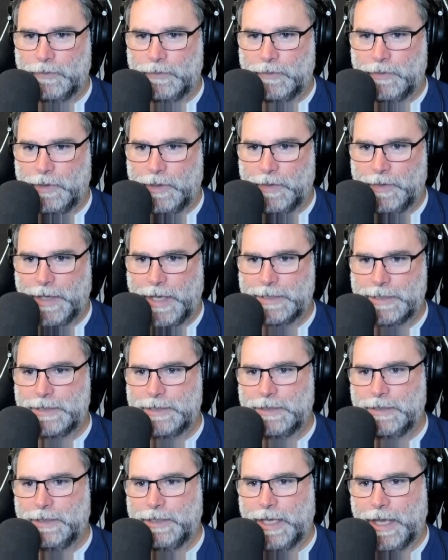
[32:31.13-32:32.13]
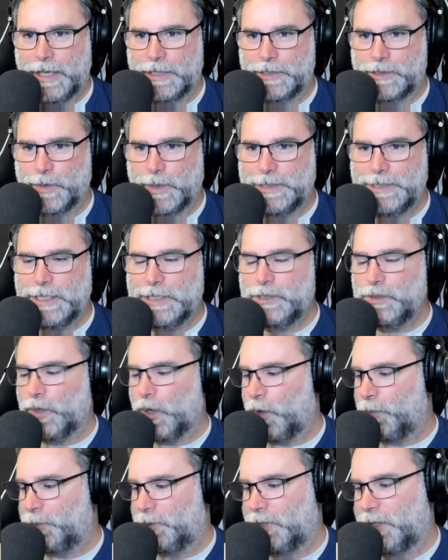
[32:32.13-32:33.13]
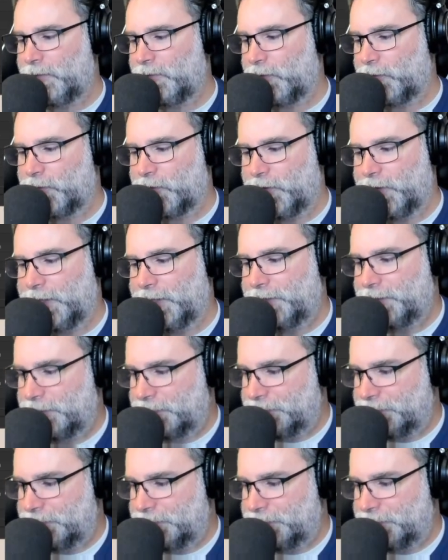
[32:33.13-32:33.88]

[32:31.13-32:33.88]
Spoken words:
And that's, yeah, so I did do open level for this.